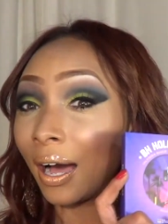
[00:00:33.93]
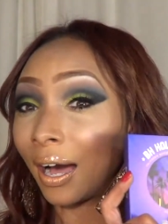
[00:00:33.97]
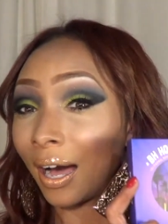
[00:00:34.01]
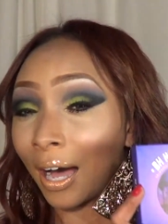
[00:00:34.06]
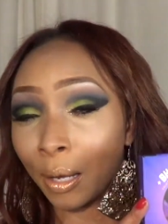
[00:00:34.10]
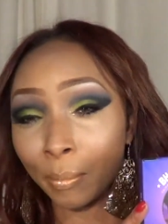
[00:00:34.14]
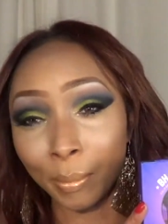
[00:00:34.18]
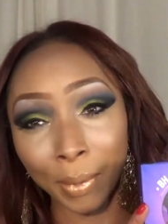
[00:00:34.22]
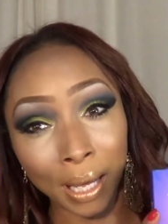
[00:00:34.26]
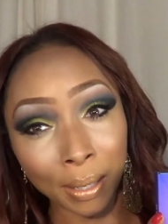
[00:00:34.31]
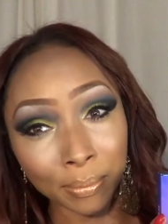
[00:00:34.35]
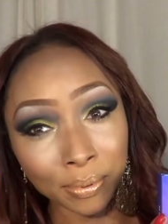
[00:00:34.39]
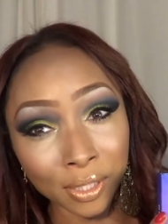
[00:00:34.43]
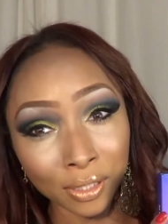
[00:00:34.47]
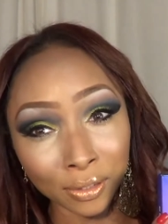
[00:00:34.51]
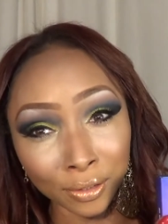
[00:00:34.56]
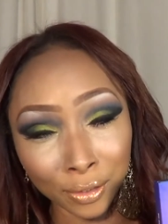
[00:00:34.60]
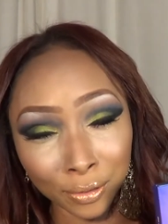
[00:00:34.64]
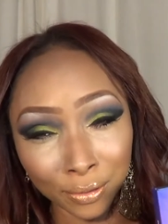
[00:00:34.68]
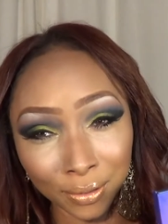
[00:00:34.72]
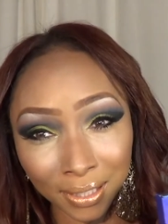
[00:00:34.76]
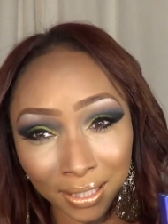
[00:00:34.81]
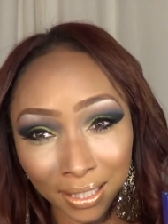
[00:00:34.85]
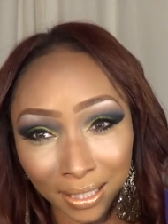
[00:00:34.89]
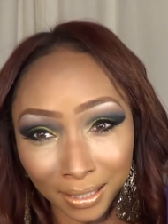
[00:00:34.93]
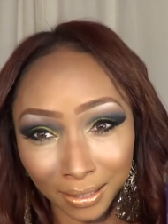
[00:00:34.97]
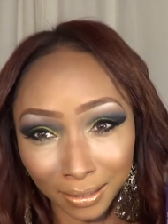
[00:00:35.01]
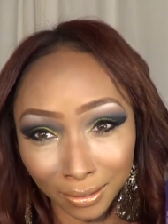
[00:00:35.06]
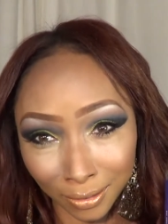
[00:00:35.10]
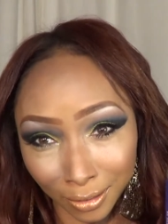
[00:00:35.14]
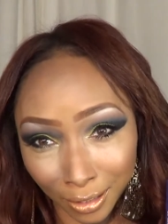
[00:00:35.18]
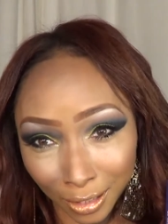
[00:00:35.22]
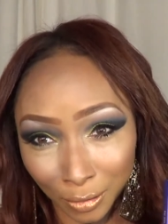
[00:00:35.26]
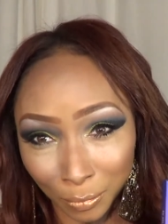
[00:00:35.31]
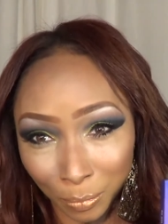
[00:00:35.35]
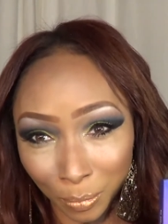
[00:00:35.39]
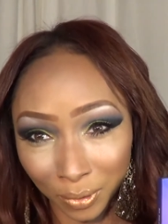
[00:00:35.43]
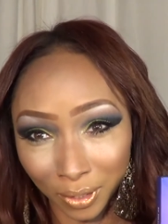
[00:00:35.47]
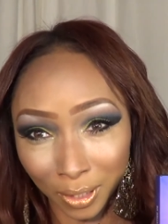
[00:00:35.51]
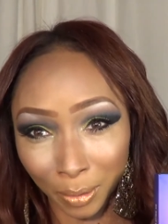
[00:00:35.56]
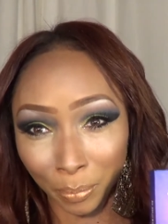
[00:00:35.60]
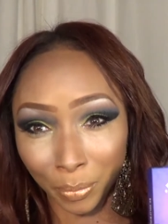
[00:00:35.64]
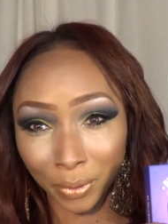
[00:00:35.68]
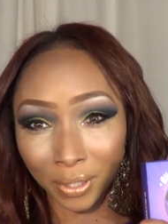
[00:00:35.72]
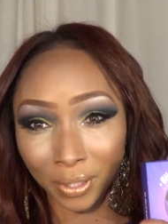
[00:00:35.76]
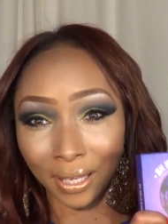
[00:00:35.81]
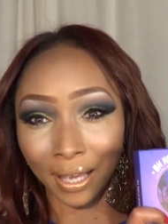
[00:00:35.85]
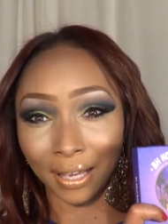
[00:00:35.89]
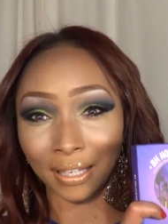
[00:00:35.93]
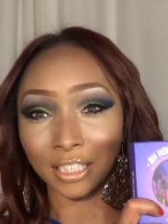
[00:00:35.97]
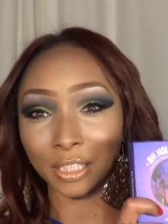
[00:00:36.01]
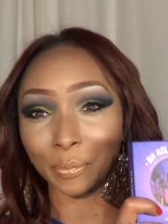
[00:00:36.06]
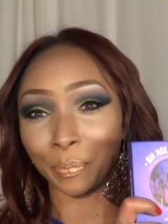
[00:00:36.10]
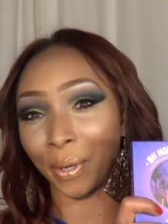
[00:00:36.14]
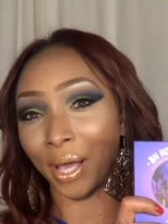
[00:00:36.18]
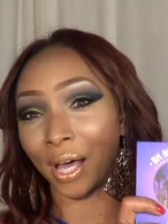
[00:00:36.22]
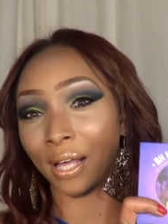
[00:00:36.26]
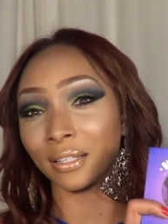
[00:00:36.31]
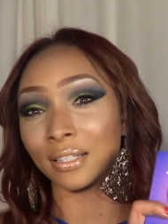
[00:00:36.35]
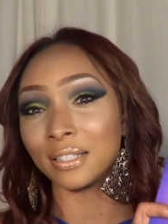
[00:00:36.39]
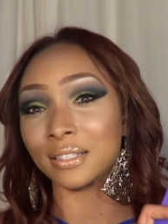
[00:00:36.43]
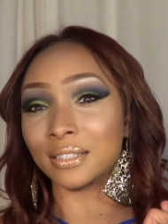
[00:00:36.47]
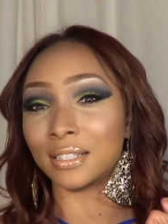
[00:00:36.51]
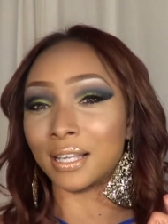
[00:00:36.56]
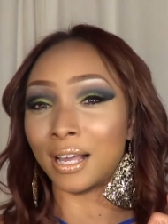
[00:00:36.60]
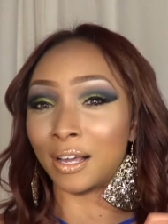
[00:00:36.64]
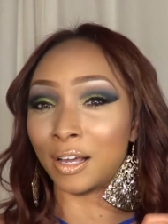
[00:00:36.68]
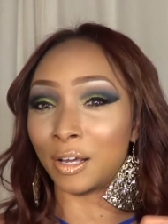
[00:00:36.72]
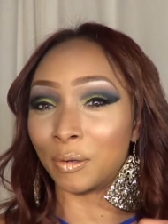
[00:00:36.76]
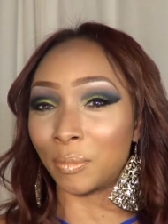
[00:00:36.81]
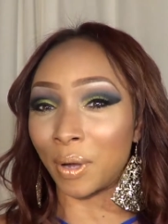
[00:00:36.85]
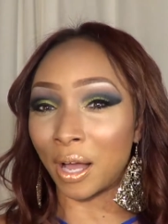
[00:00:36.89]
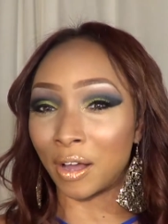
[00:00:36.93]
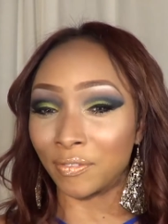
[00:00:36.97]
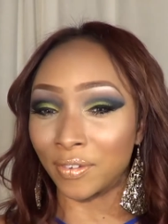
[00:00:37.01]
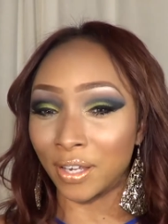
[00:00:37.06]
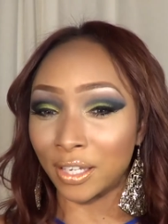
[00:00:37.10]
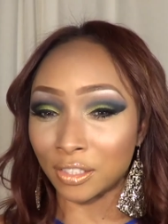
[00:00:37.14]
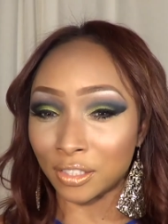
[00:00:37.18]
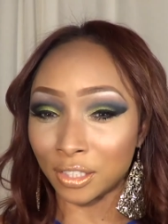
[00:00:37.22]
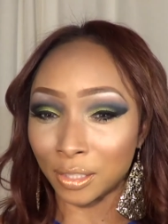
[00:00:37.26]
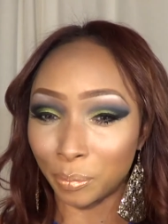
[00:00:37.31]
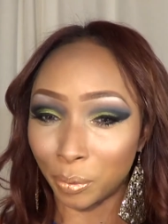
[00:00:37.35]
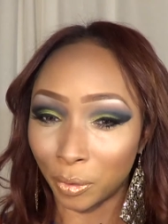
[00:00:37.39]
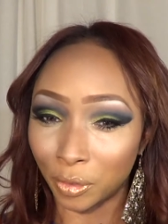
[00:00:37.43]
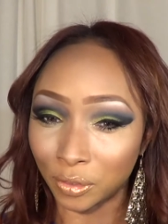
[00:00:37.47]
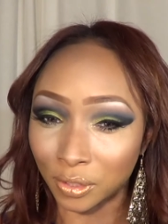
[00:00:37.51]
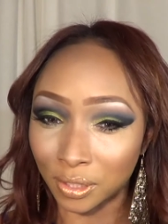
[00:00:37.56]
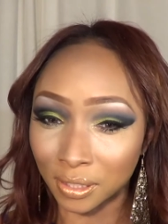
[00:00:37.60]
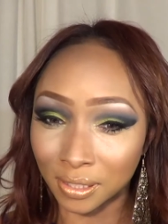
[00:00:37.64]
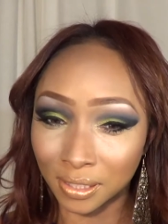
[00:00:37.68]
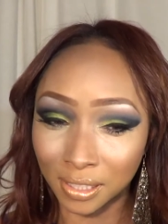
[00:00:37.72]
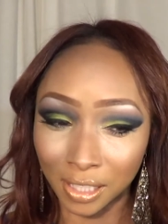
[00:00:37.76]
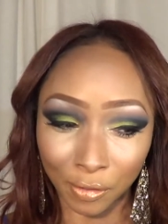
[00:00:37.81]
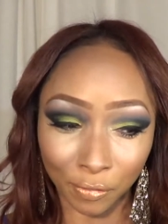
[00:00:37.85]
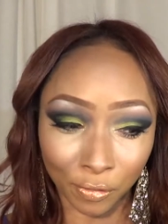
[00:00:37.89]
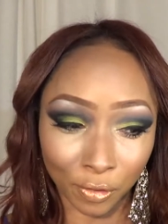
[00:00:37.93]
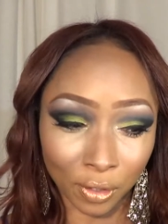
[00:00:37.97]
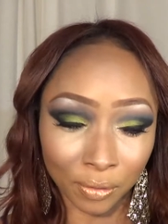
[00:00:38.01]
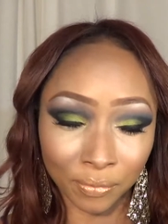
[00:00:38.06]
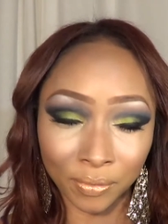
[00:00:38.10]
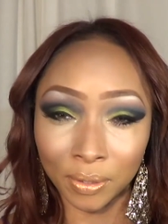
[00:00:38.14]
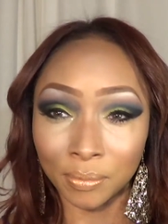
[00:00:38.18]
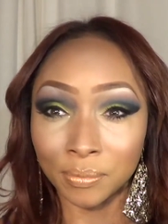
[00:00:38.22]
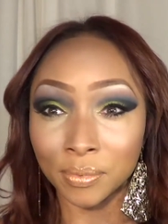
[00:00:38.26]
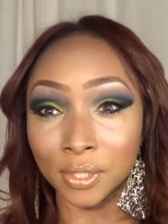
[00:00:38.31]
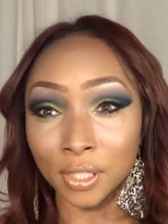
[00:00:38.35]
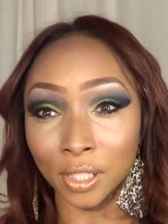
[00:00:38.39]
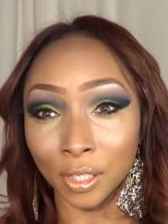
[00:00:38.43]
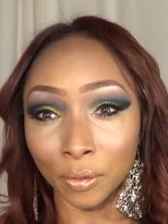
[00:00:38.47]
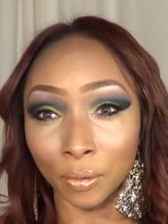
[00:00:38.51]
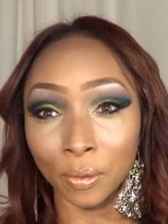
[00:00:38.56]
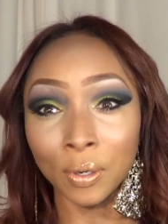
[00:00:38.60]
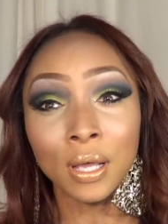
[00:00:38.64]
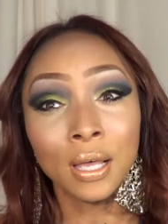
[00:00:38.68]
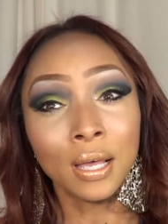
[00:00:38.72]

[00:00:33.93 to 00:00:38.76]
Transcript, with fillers: I'm absolutely in love with the B H palettes. Um, I've actually purchased several of them. So